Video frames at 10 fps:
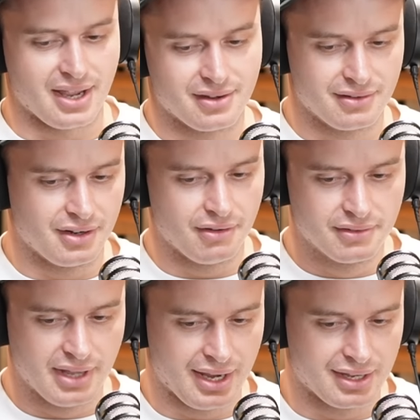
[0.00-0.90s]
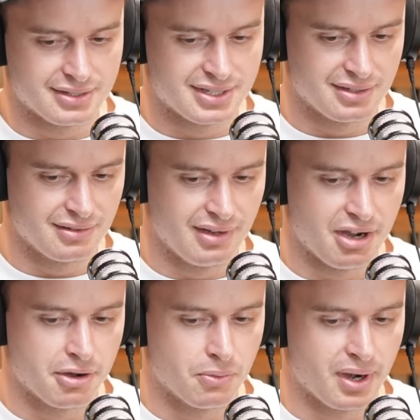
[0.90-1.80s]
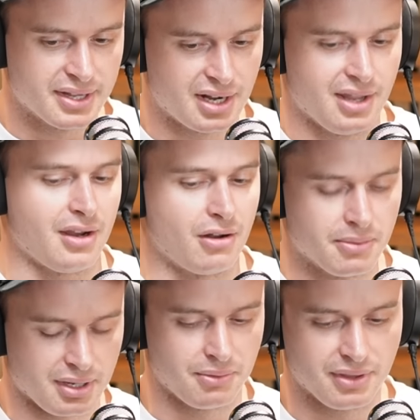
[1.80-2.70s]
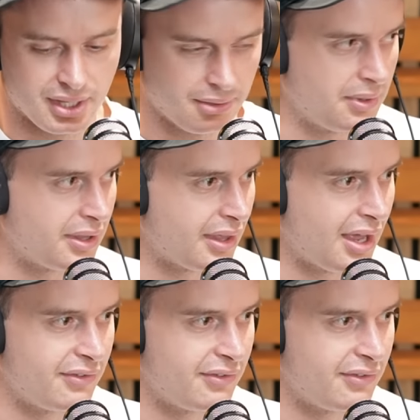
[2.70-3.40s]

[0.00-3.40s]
say that, you know, heck, it's Area One is uneconomic with with uh,